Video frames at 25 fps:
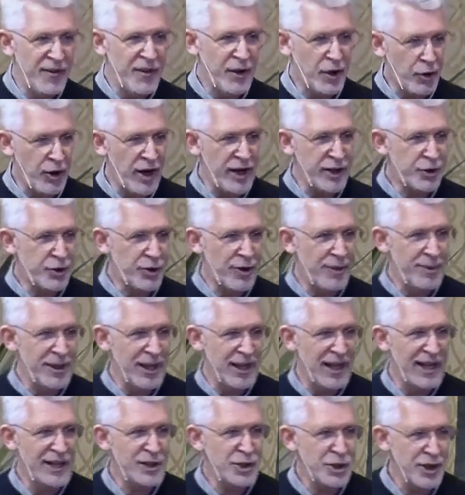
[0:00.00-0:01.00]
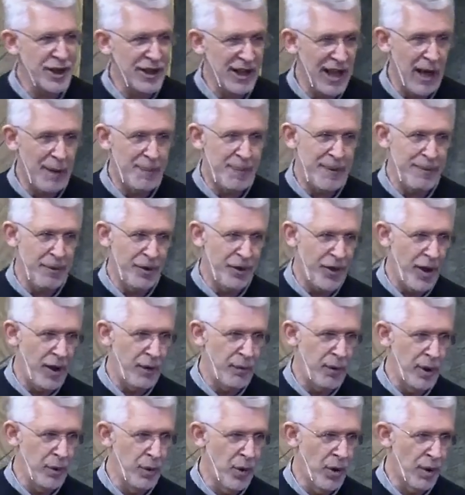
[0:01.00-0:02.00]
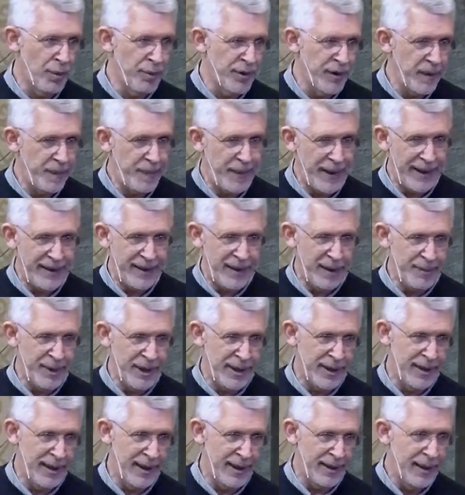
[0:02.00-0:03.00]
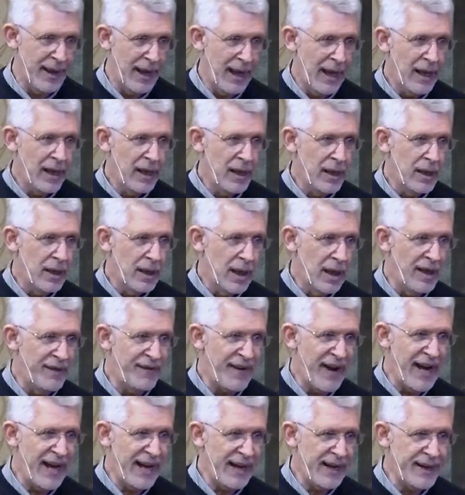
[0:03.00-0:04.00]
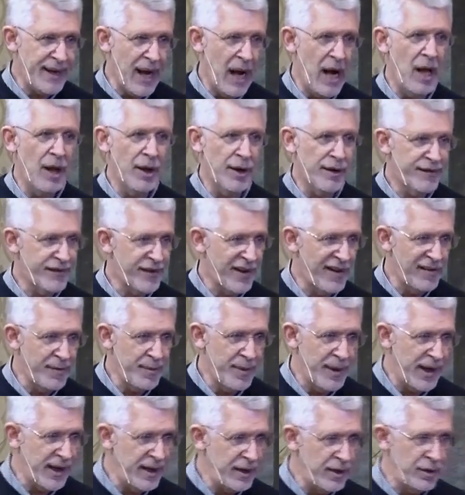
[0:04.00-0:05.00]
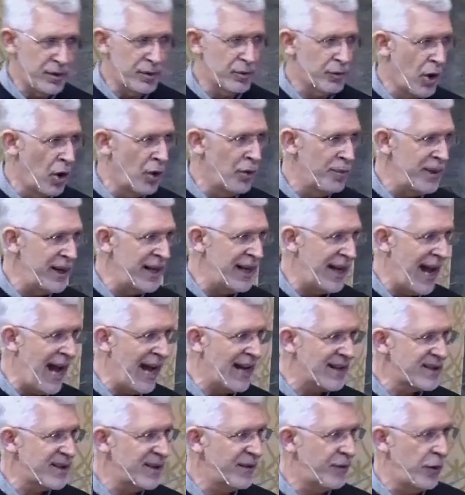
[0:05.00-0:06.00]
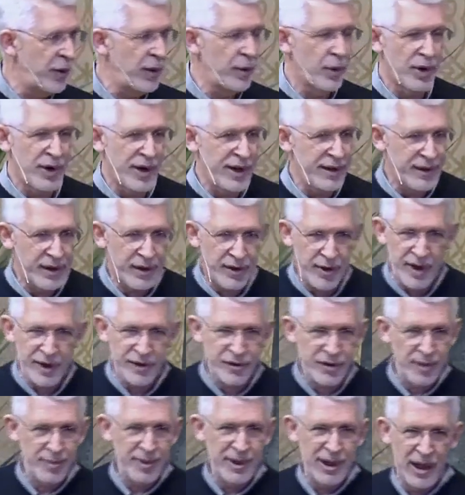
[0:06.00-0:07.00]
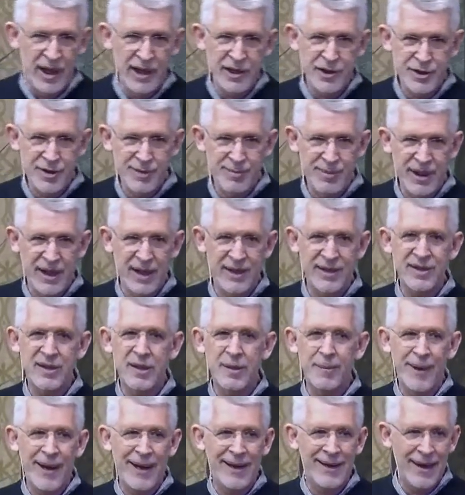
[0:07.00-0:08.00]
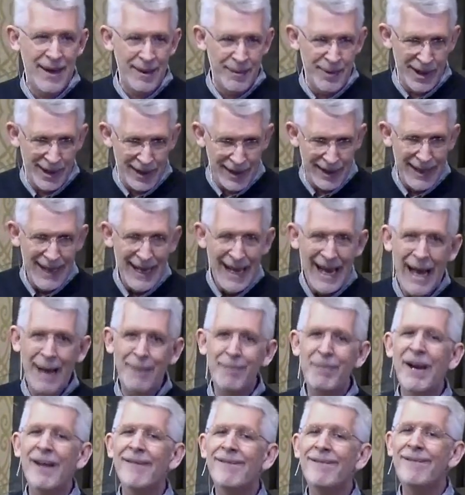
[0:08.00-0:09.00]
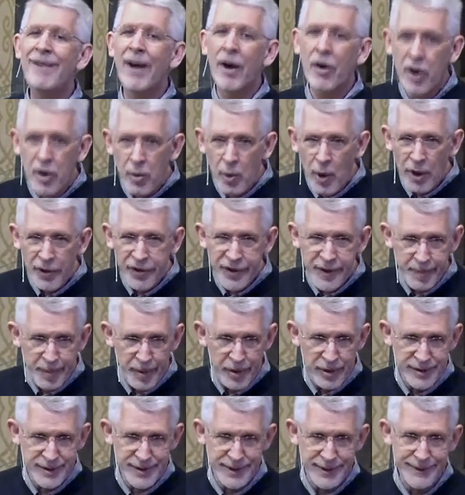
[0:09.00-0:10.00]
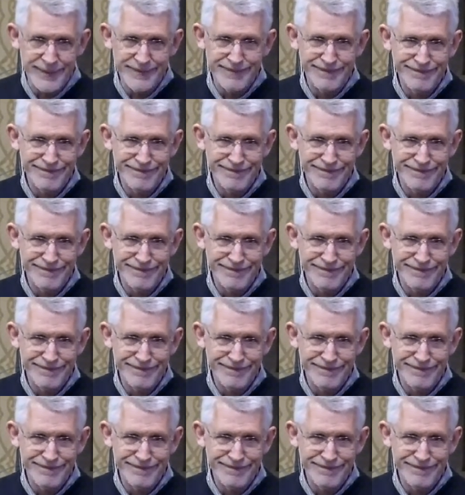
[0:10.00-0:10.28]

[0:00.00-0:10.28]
in the Great Tribulation. A lot of people thought we were when the pandemic hit. If I had a dollar for everybody who wrote me and asked if we were in the Great Tribulation because of the pandemic, I'd be a very wealthy person.